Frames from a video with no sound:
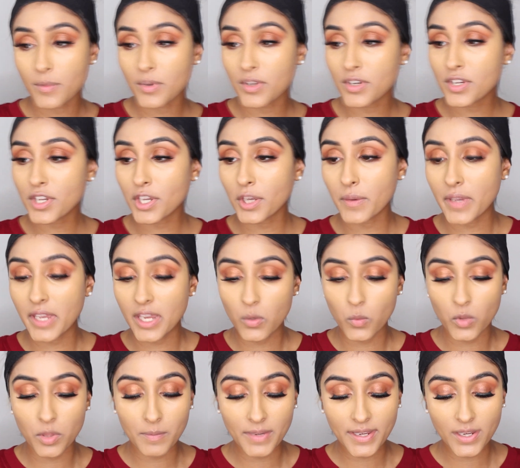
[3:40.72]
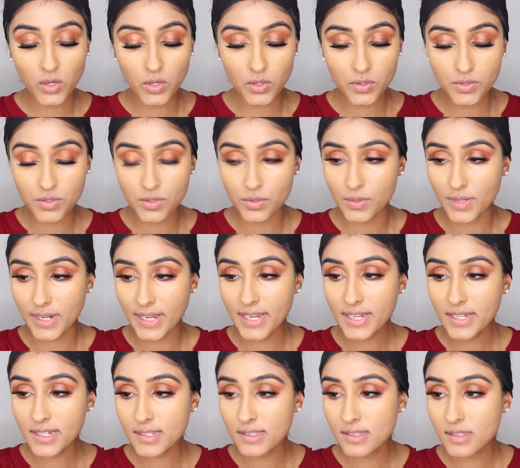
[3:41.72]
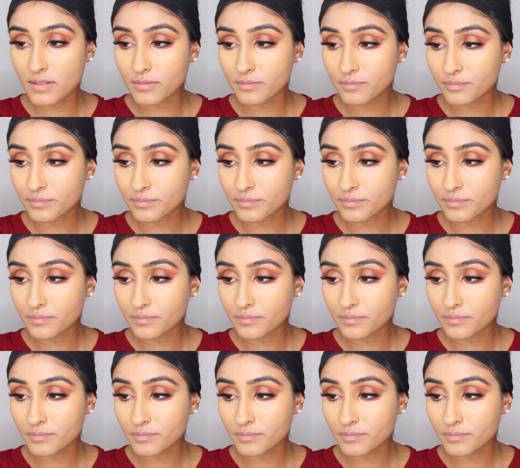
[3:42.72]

going to go in with my contour next.